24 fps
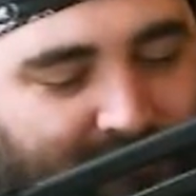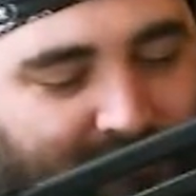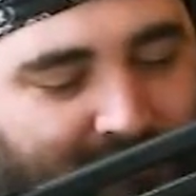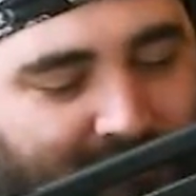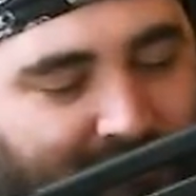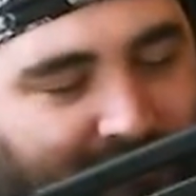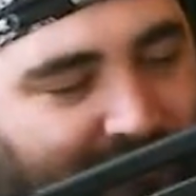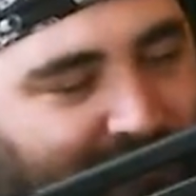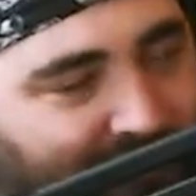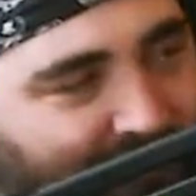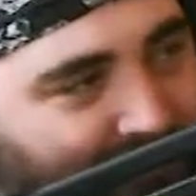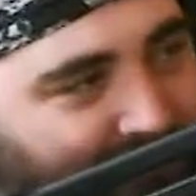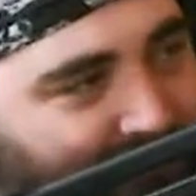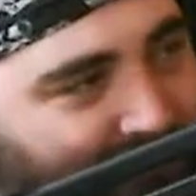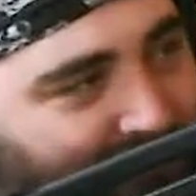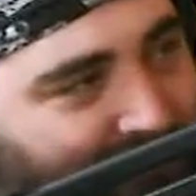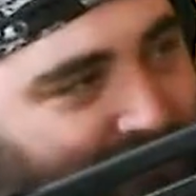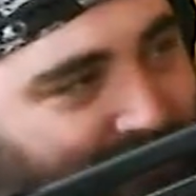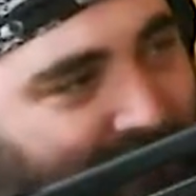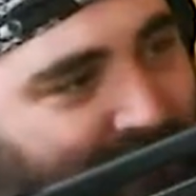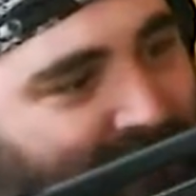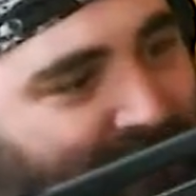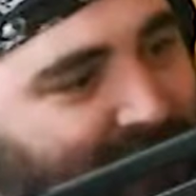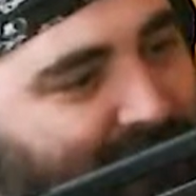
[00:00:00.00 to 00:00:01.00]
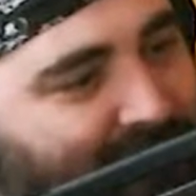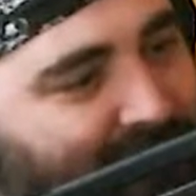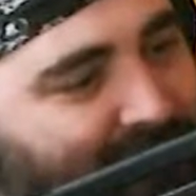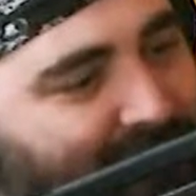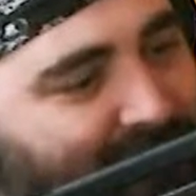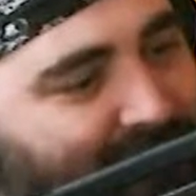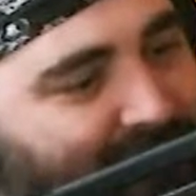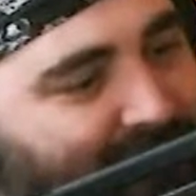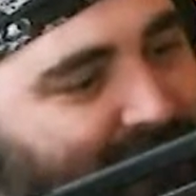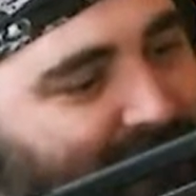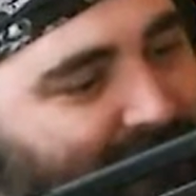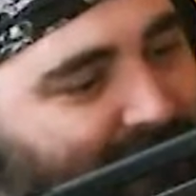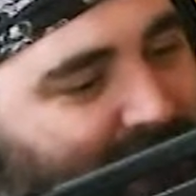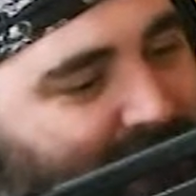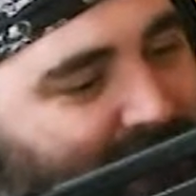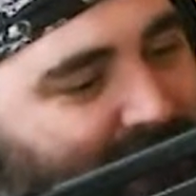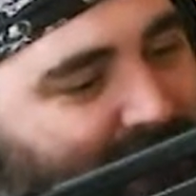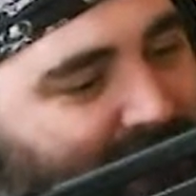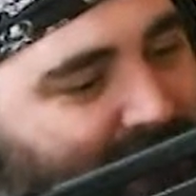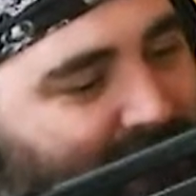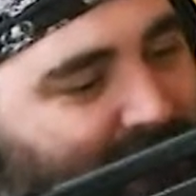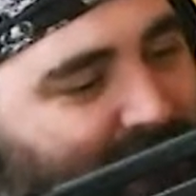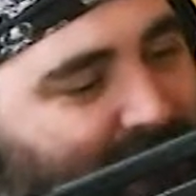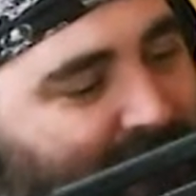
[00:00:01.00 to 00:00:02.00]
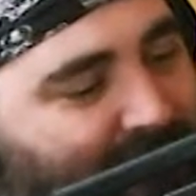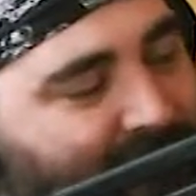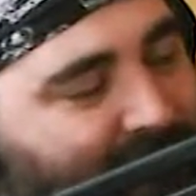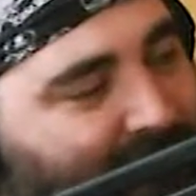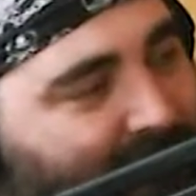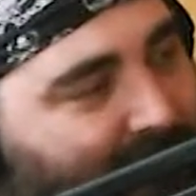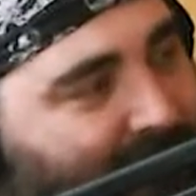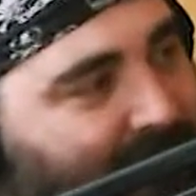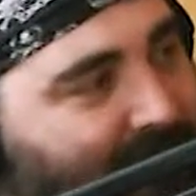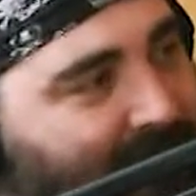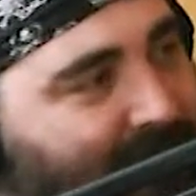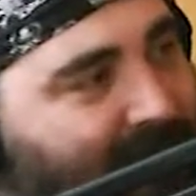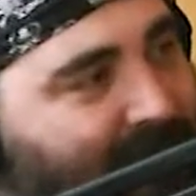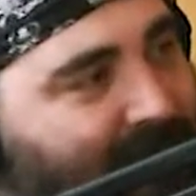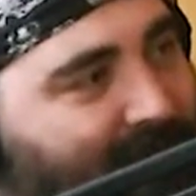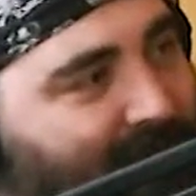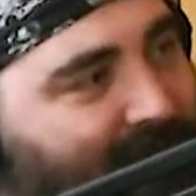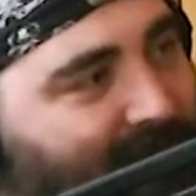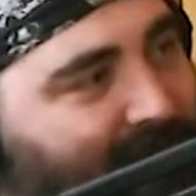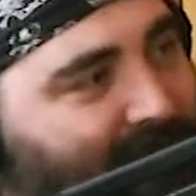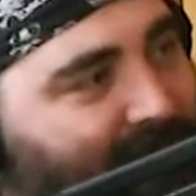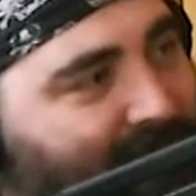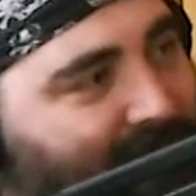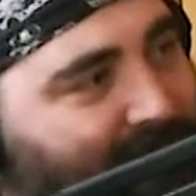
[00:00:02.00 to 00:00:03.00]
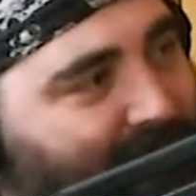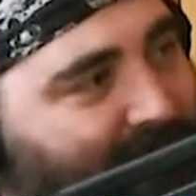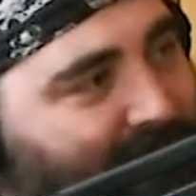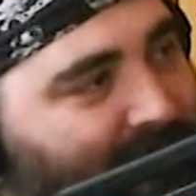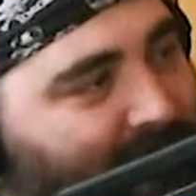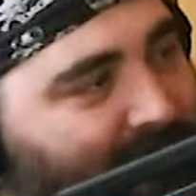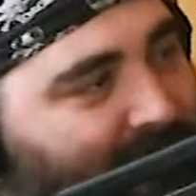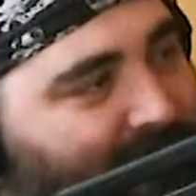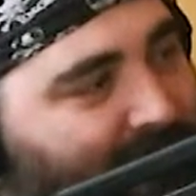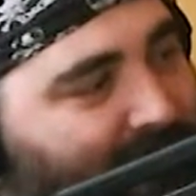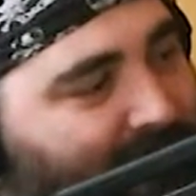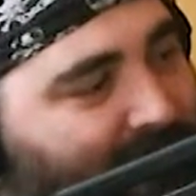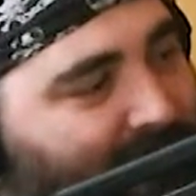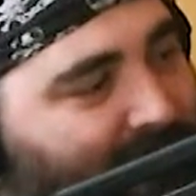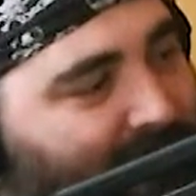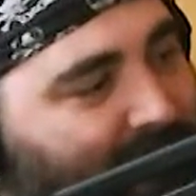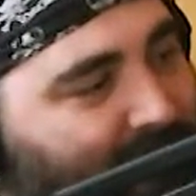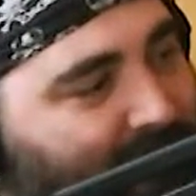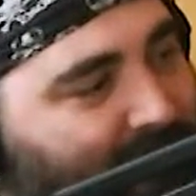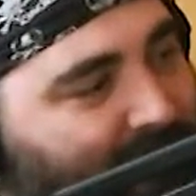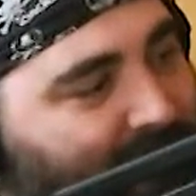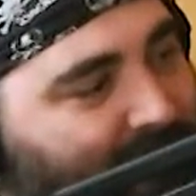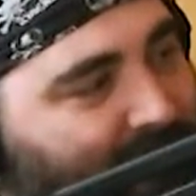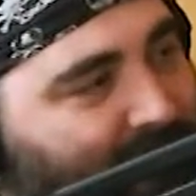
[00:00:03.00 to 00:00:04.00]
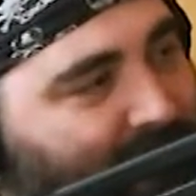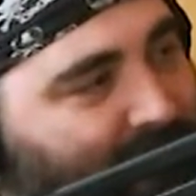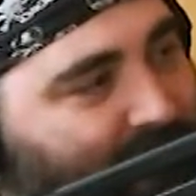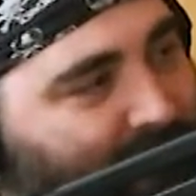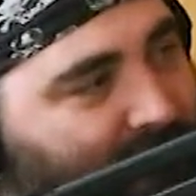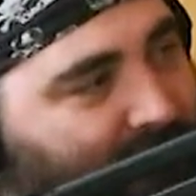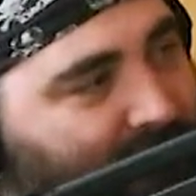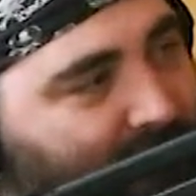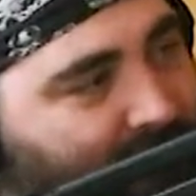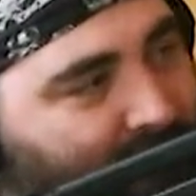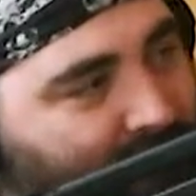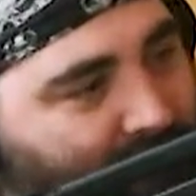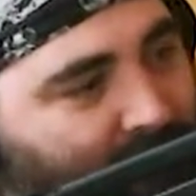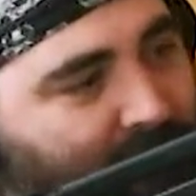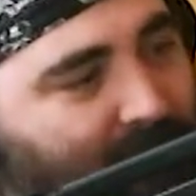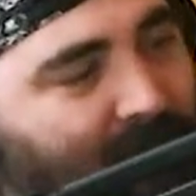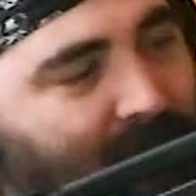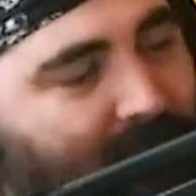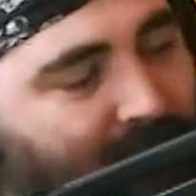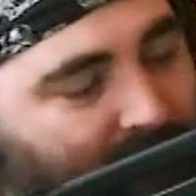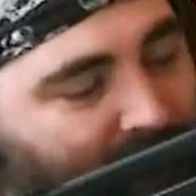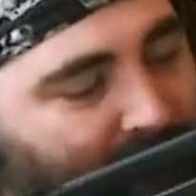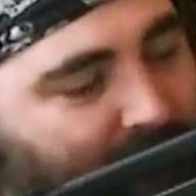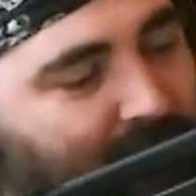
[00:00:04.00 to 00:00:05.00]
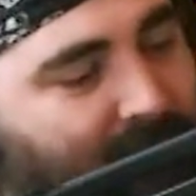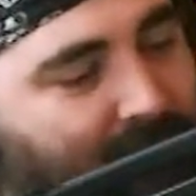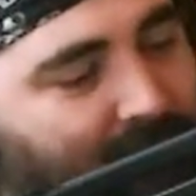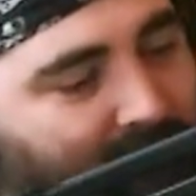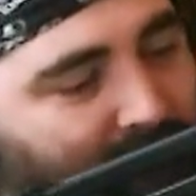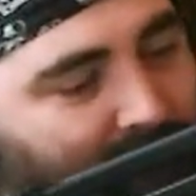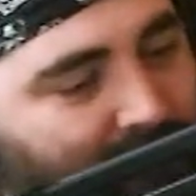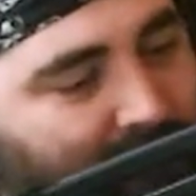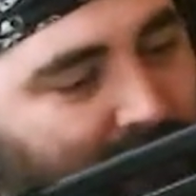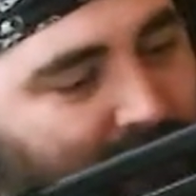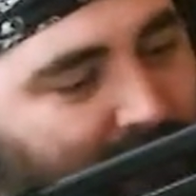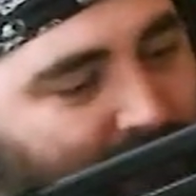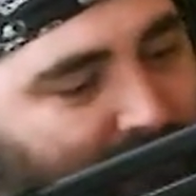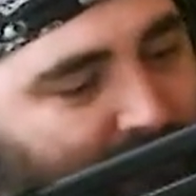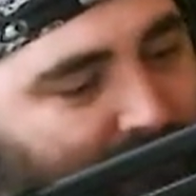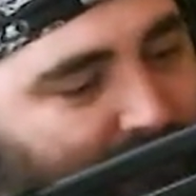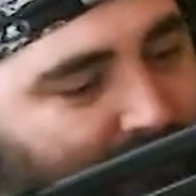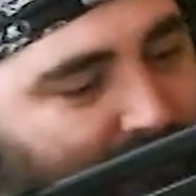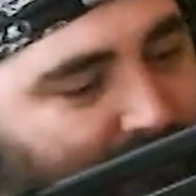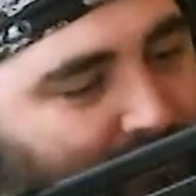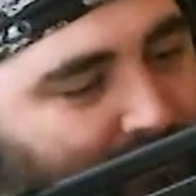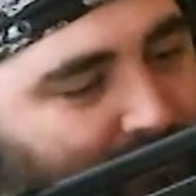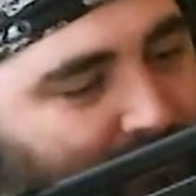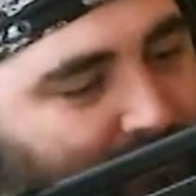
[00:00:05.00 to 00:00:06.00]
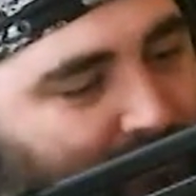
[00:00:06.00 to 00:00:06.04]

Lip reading: No words are spoken by the person on screen.